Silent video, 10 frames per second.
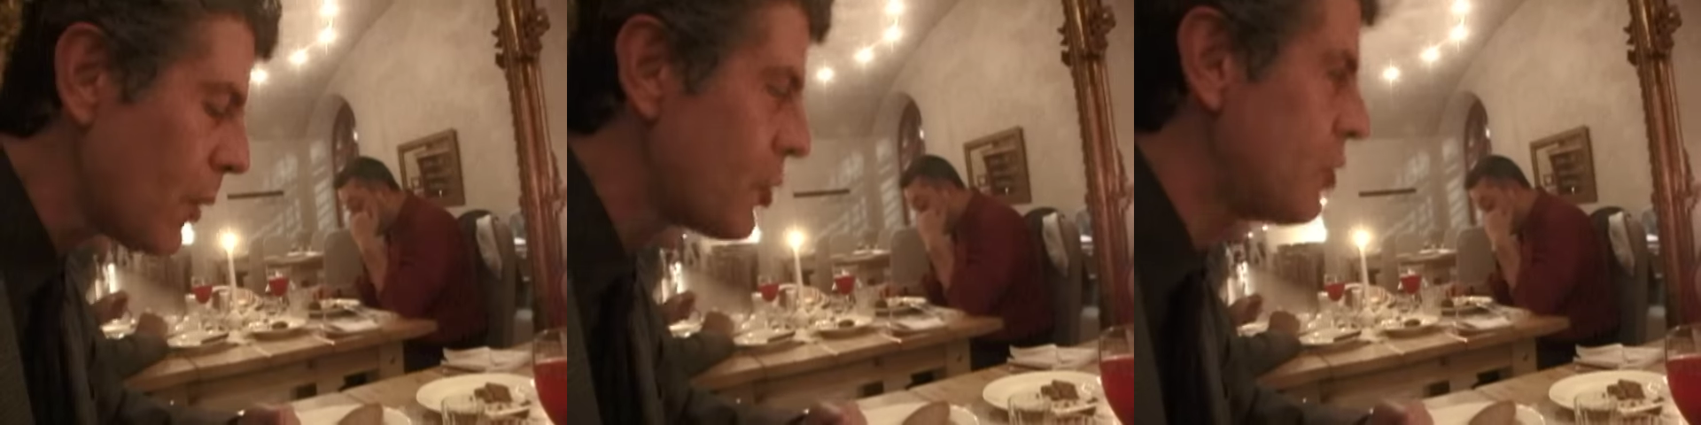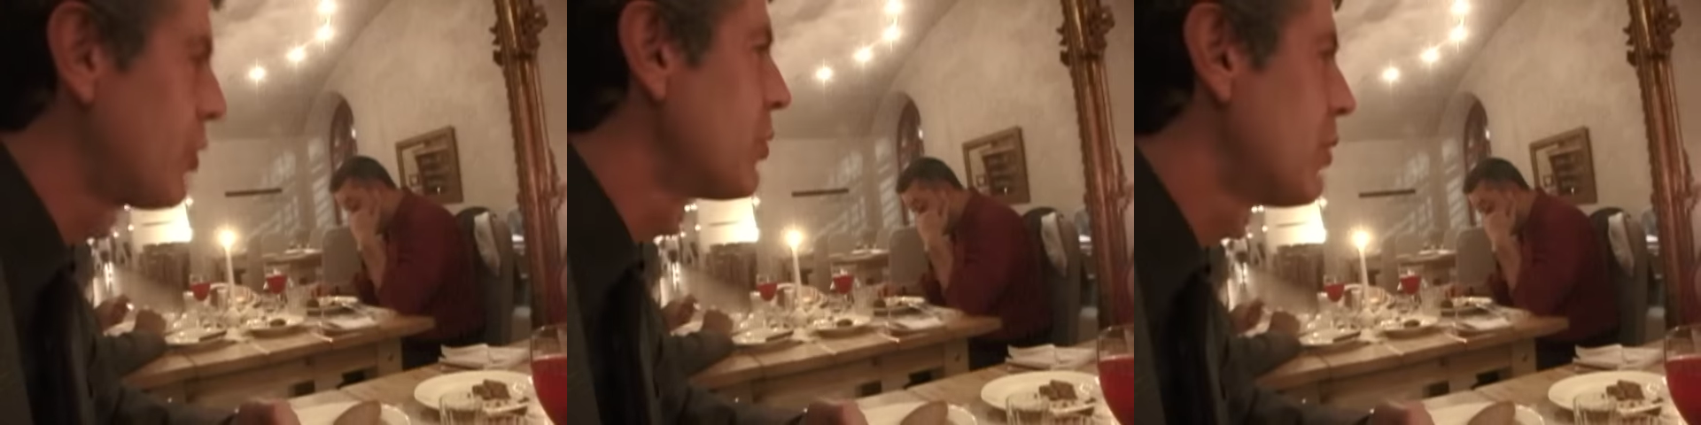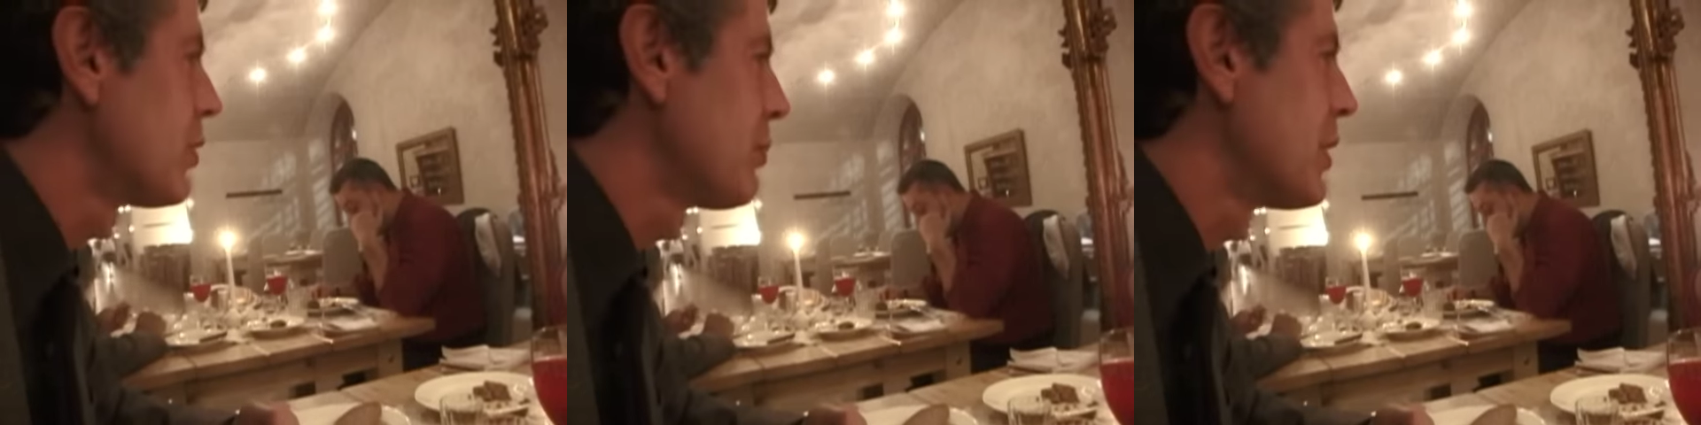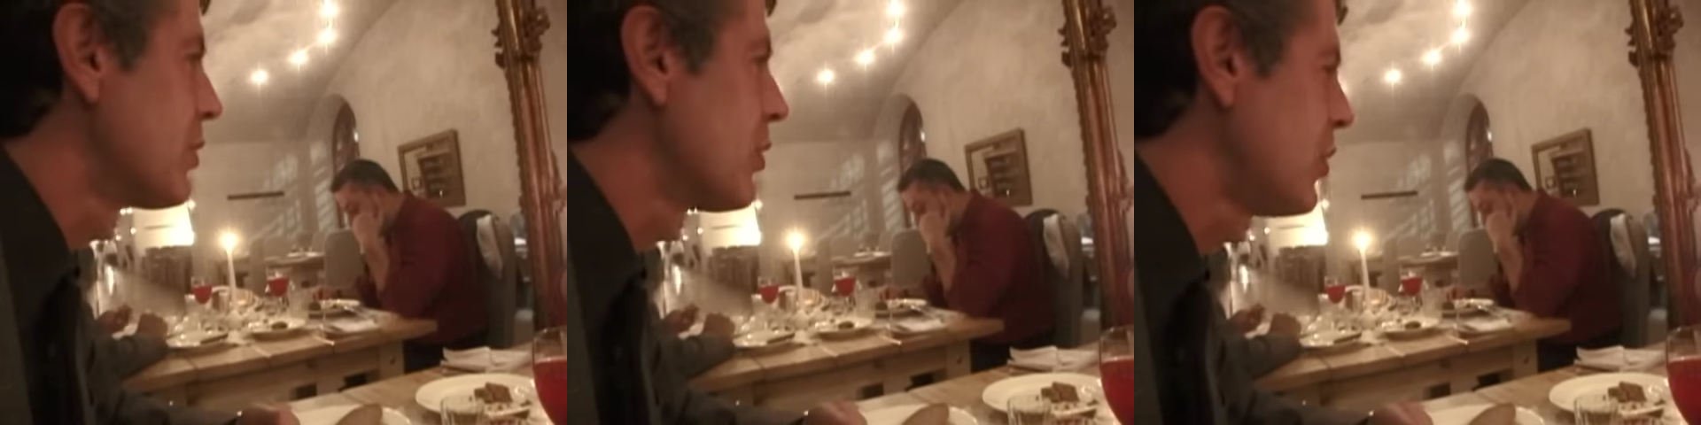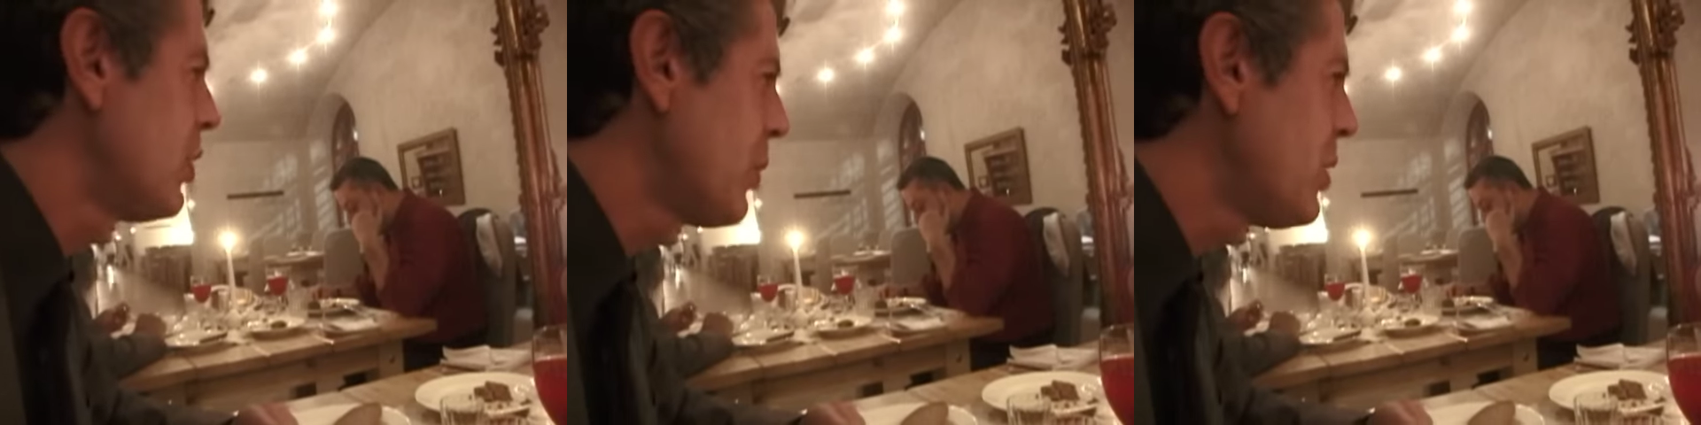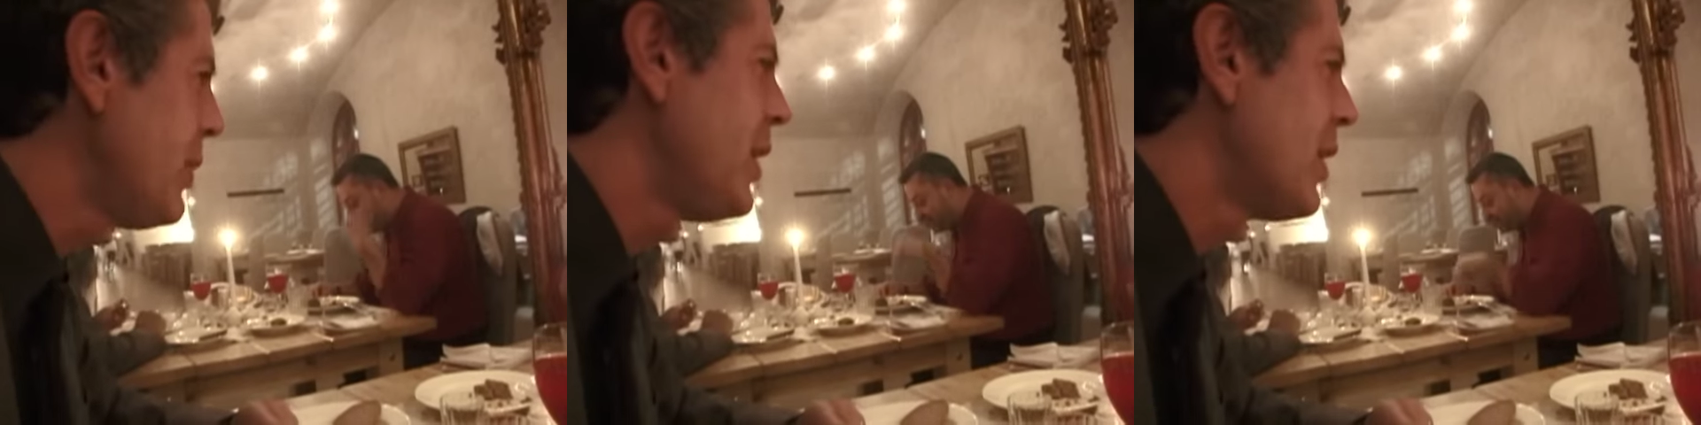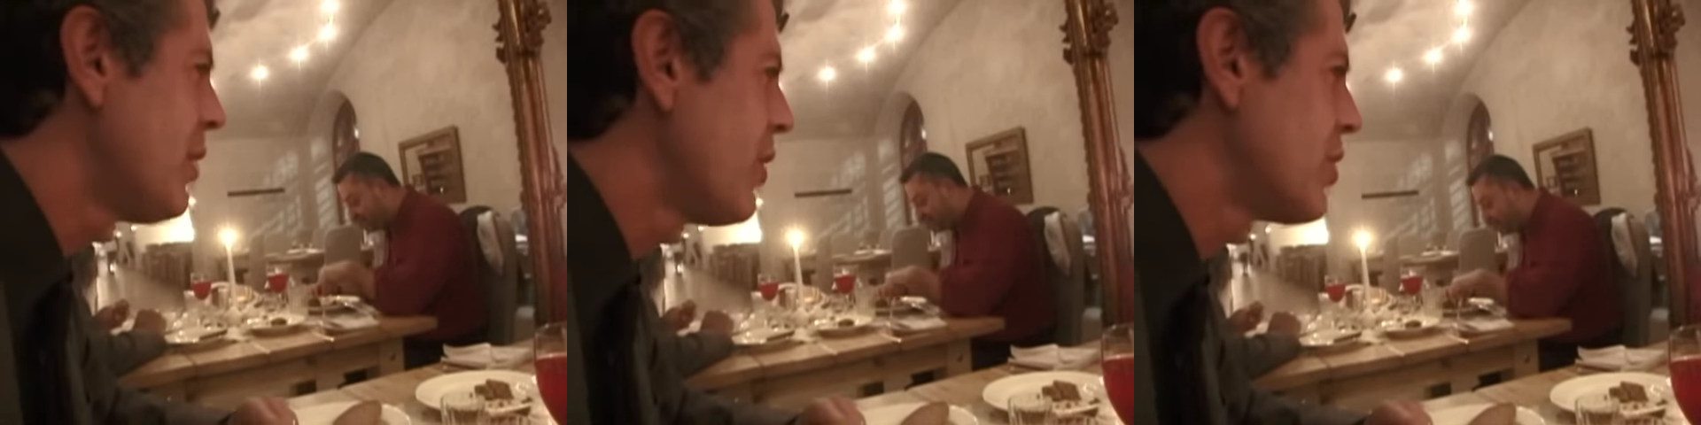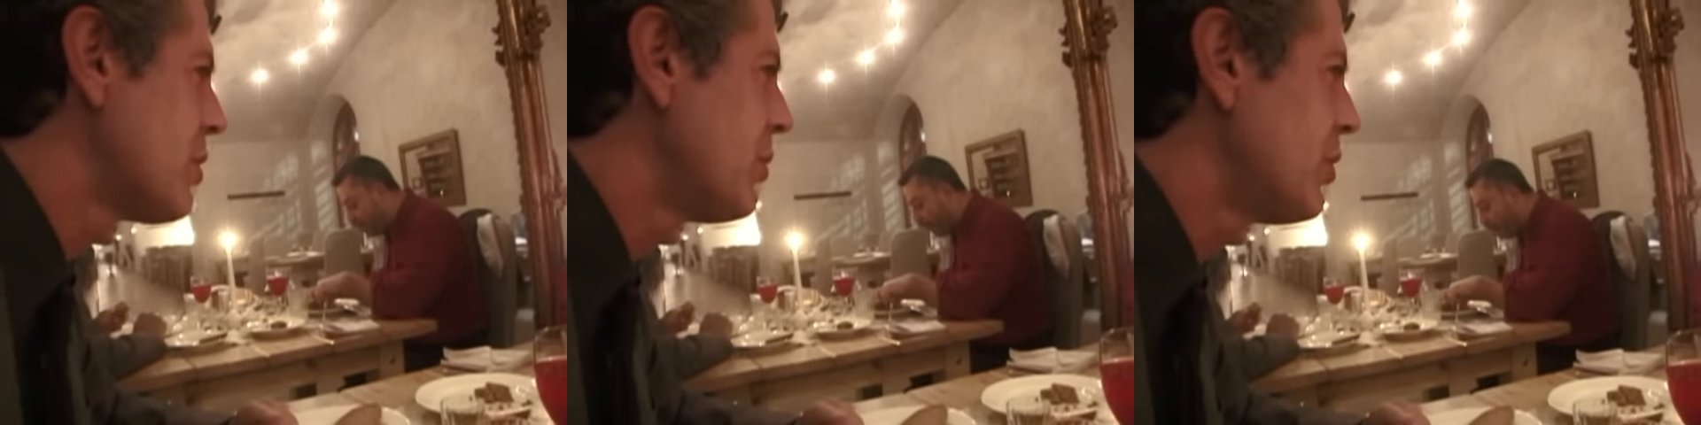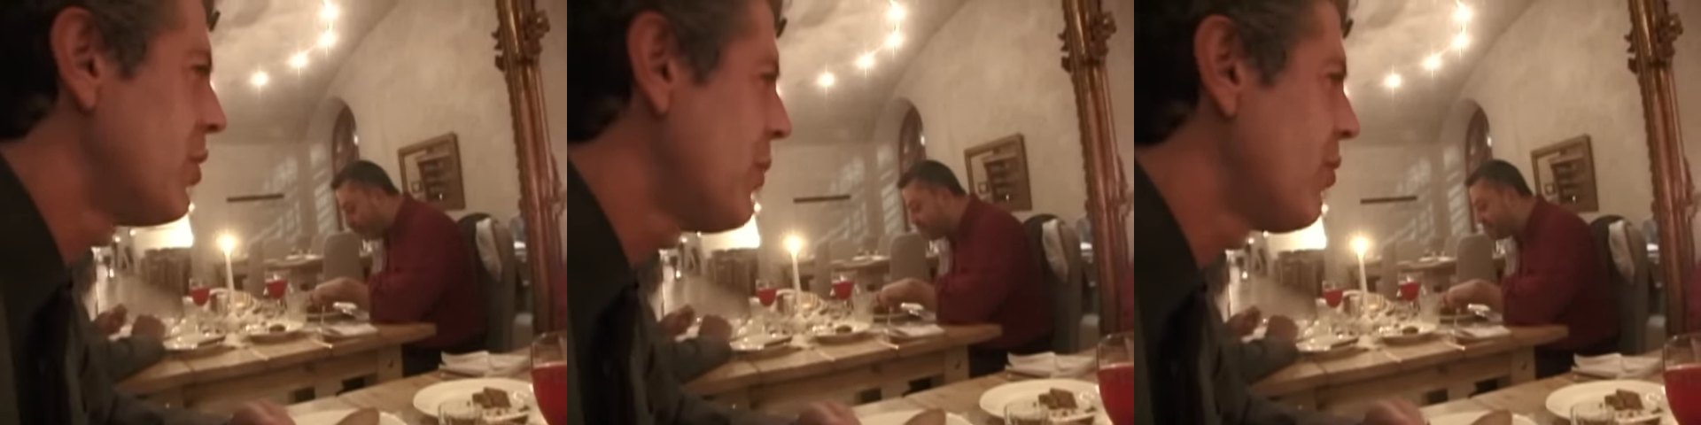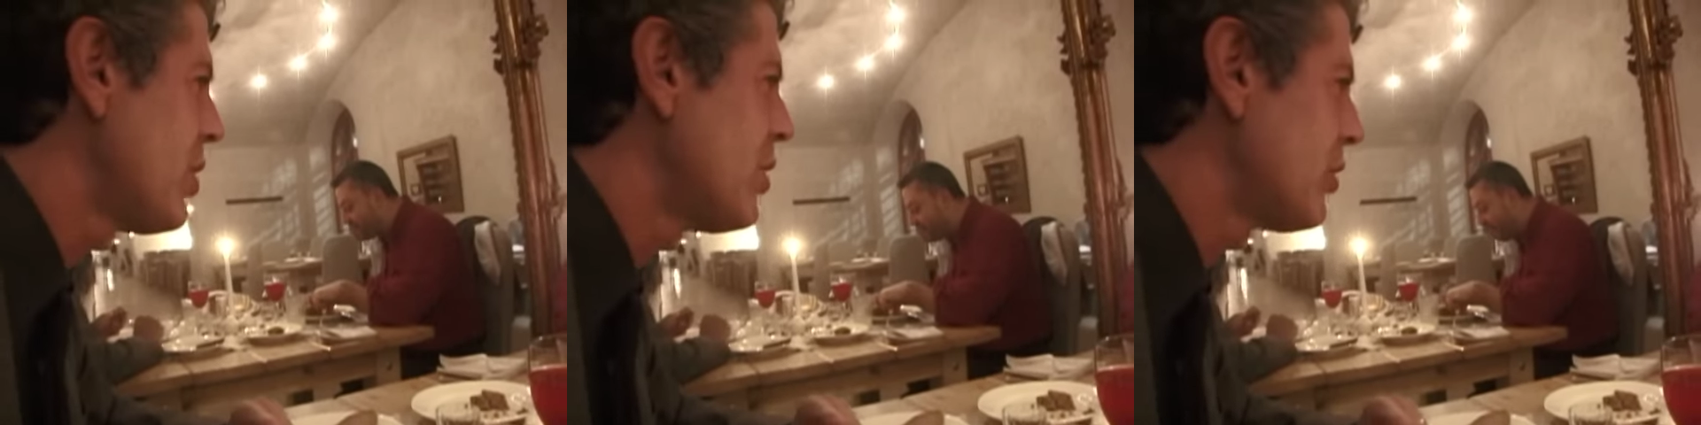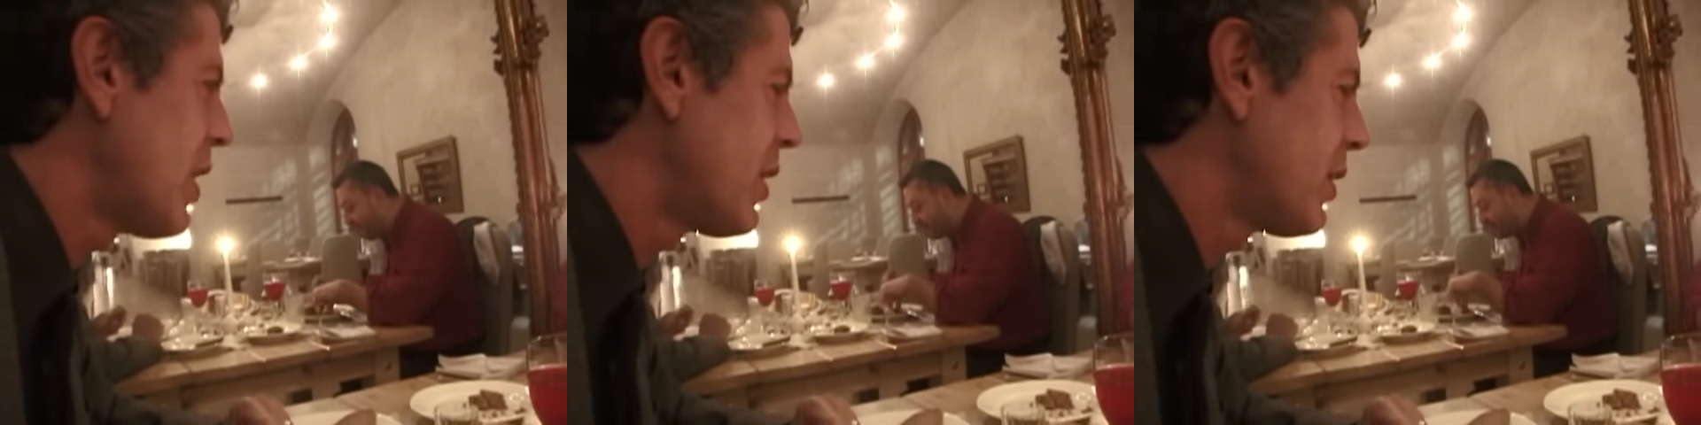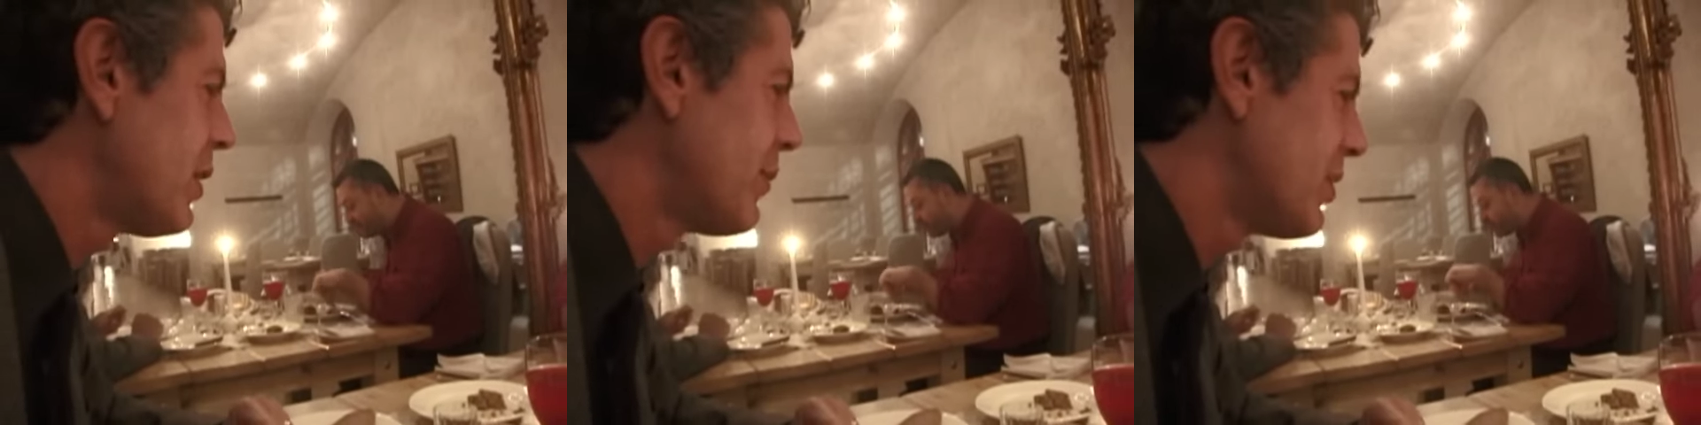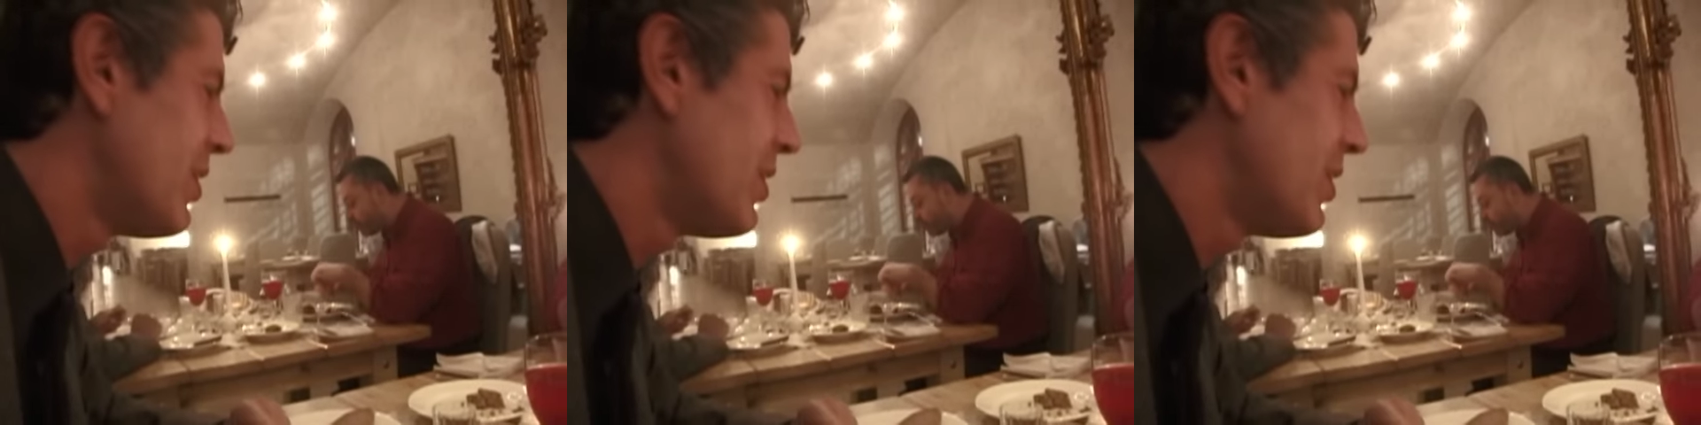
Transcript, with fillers: She still calls me and says, you know, are you eating any vegetables? Do you ever eat a salad?